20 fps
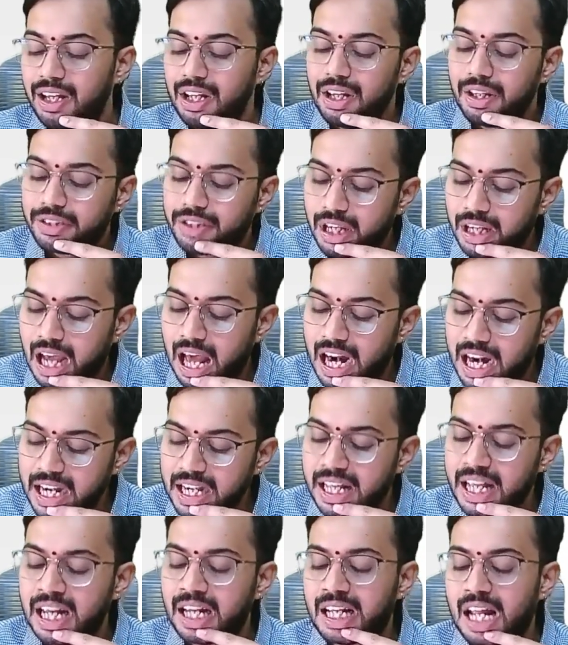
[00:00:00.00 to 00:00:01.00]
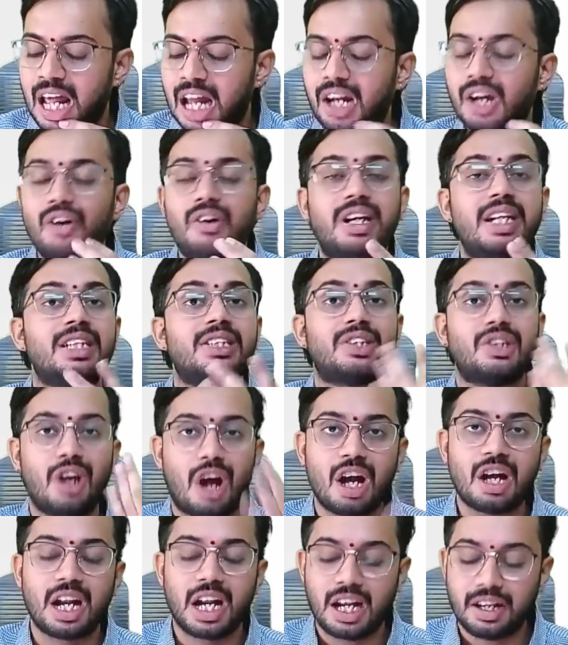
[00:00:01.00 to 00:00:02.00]
So current year turnover is
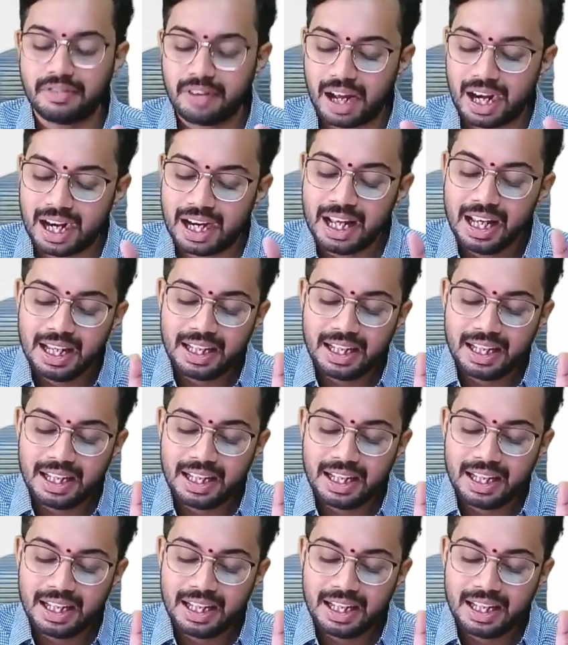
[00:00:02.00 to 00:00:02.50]
not required.